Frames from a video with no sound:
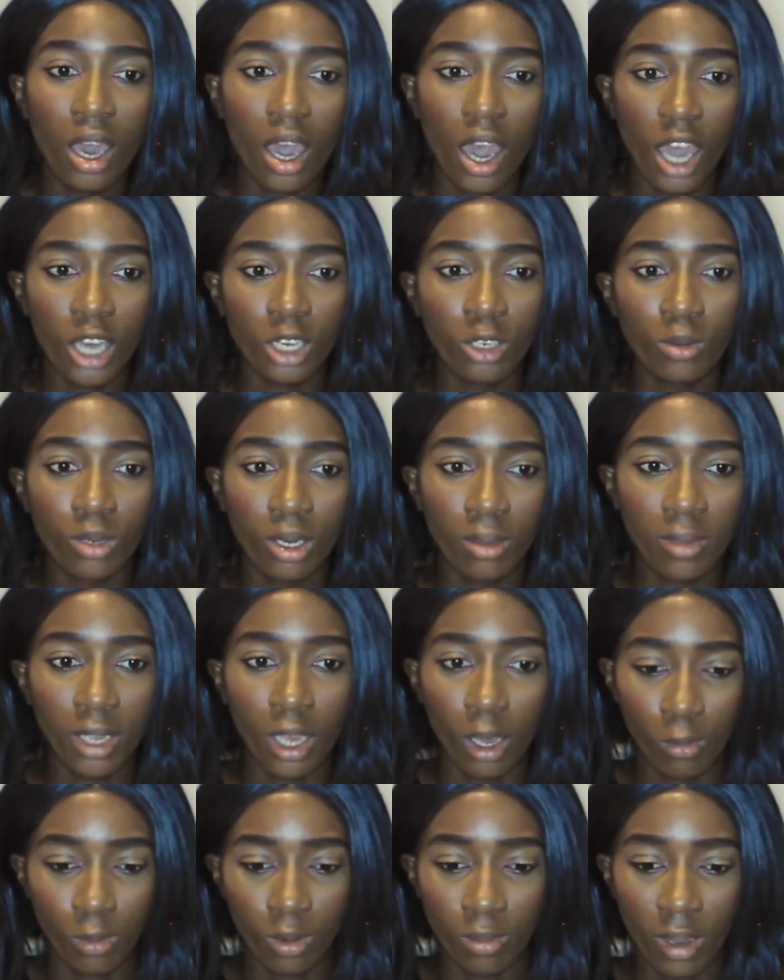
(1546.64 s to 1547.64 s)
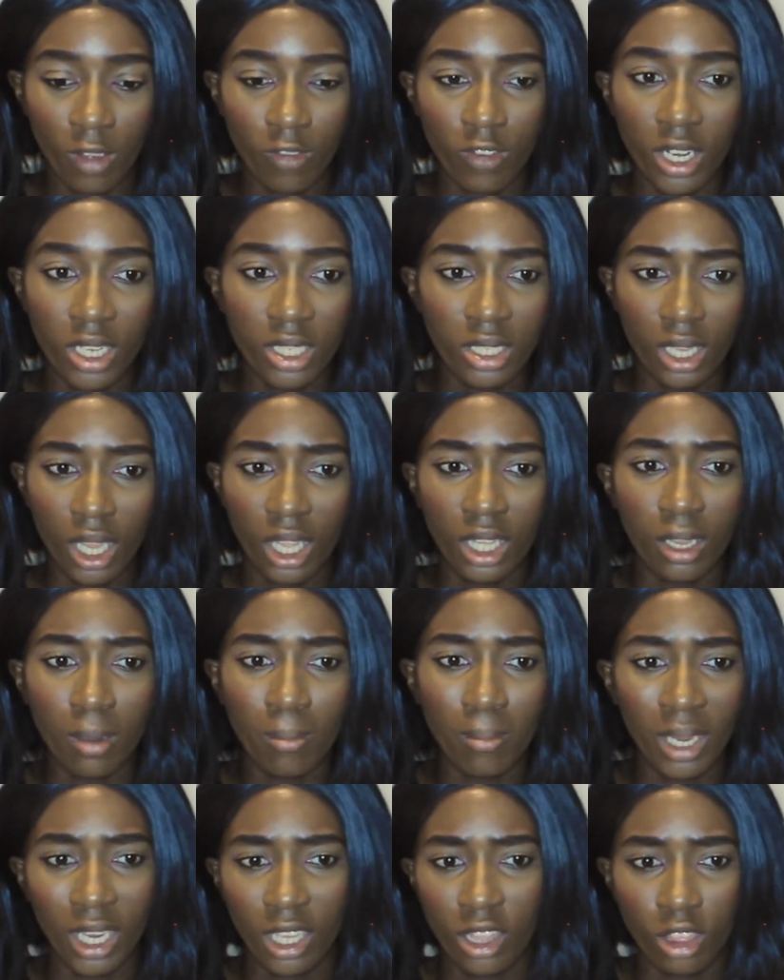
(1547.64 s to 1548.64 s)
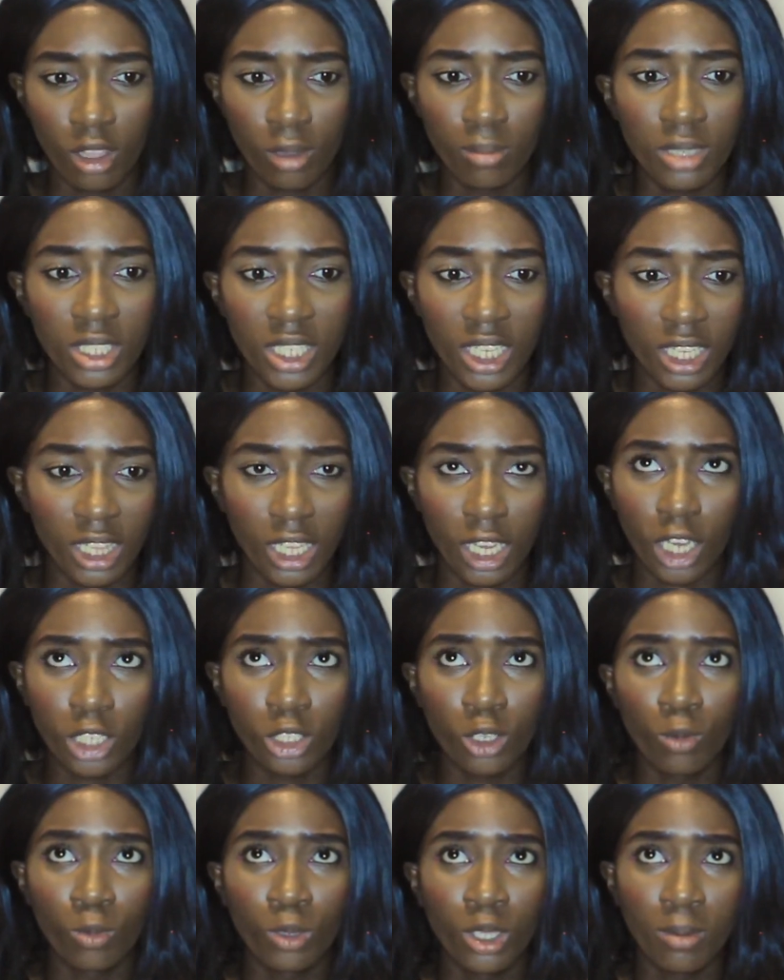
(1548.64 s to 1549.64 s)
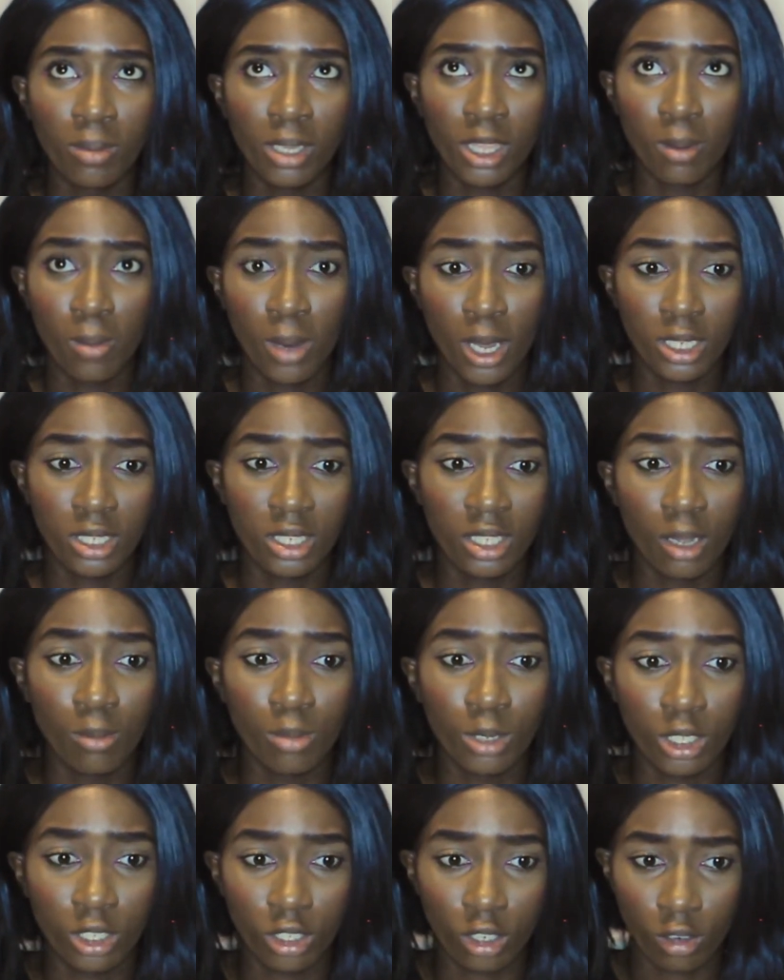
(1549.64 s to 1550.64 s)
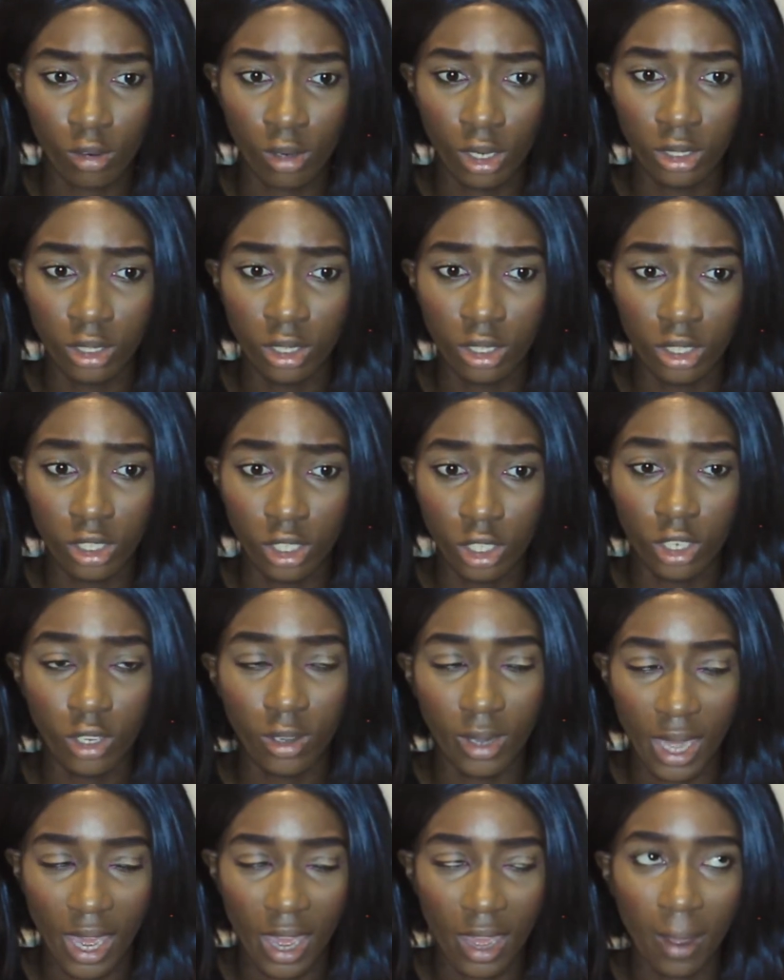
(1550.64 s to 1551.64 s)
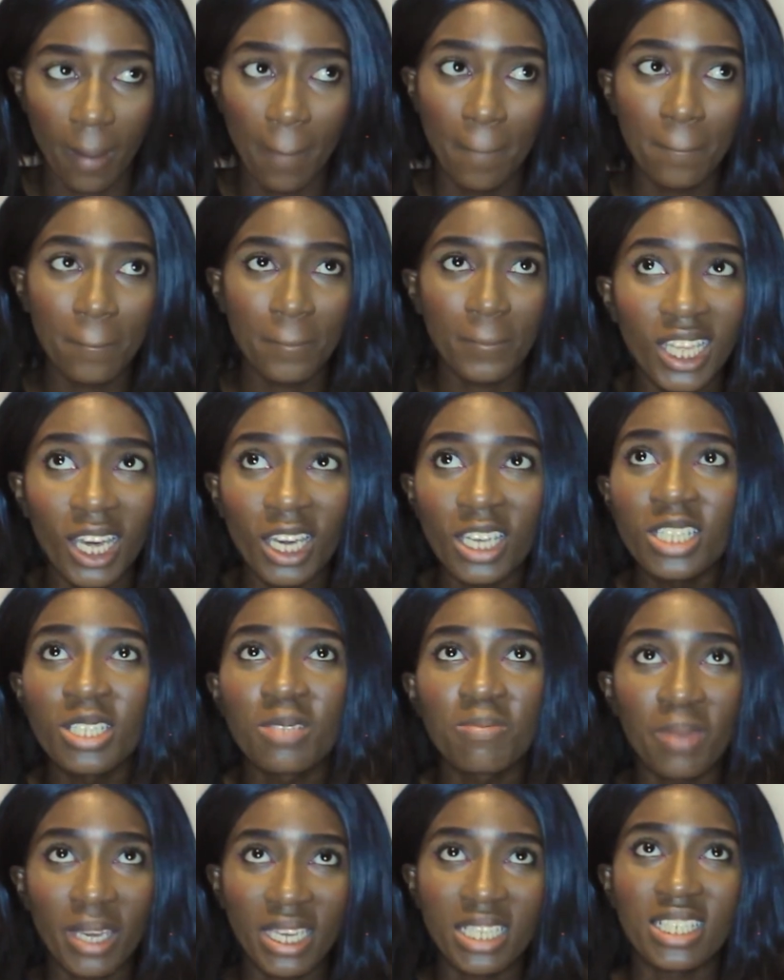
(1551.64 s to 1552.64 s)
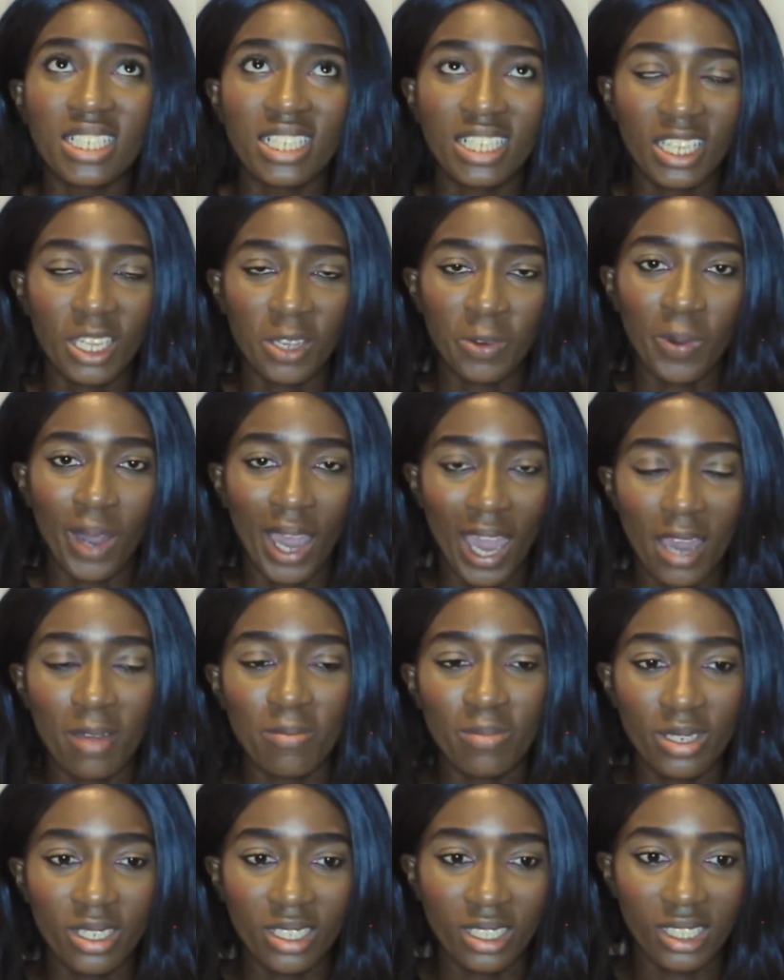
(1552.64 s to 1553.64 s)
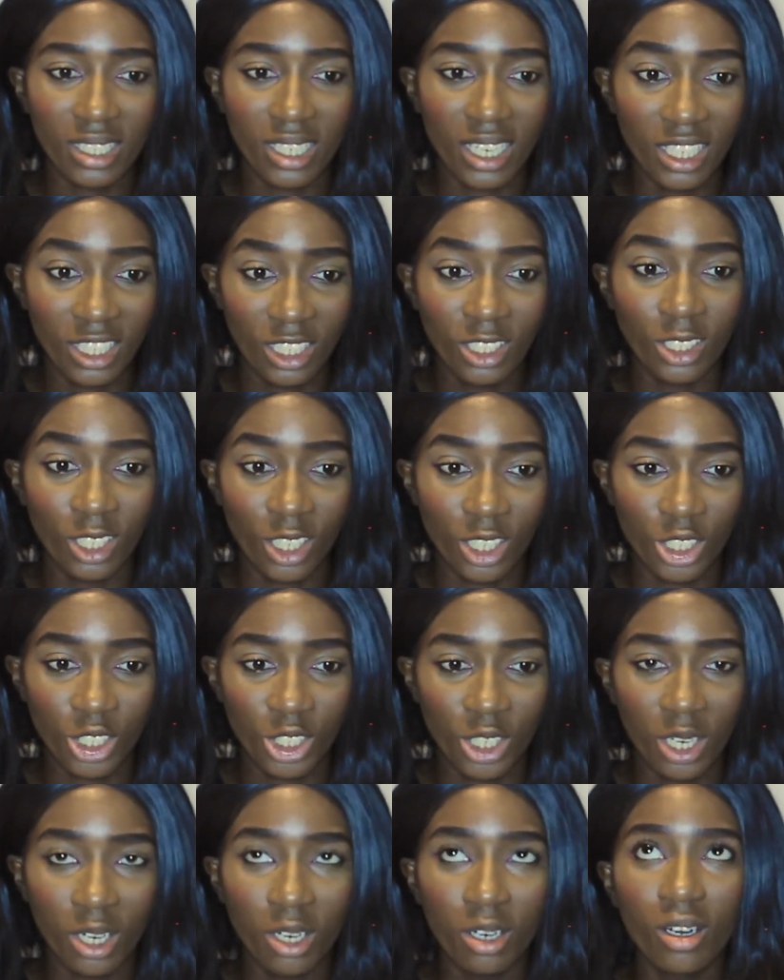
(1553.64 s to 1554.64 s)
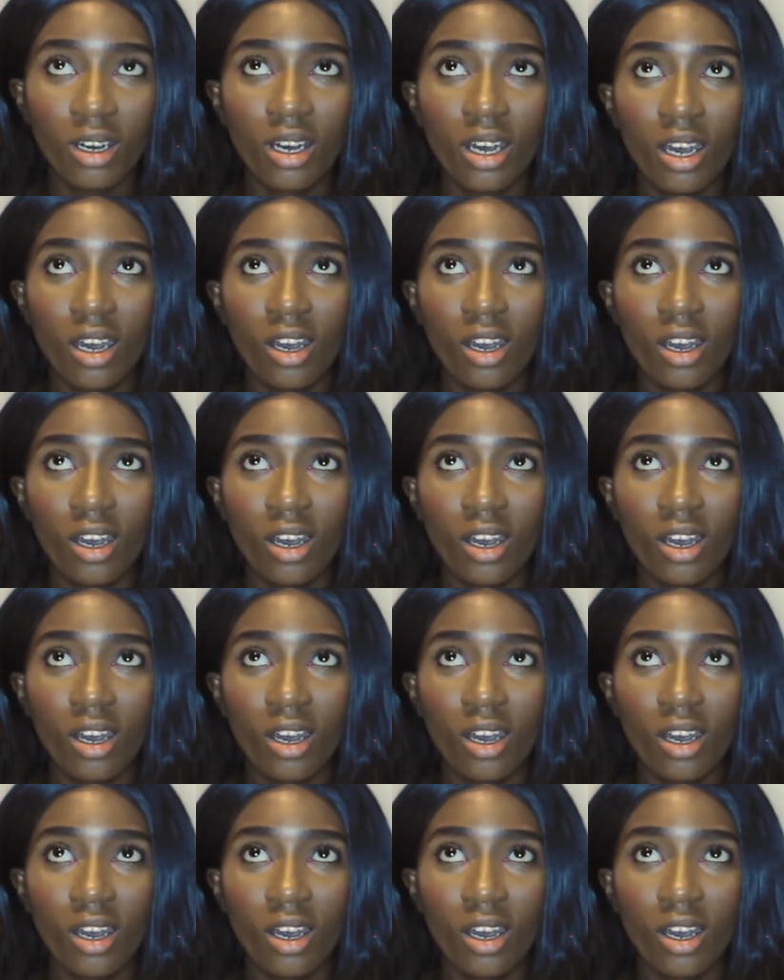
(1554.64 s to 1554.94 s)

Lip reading: I don't want to meet up with my friends and then make them sick. Like, I don't want to be the person that brings corona to the UK. That is basically what happened in a nutshell.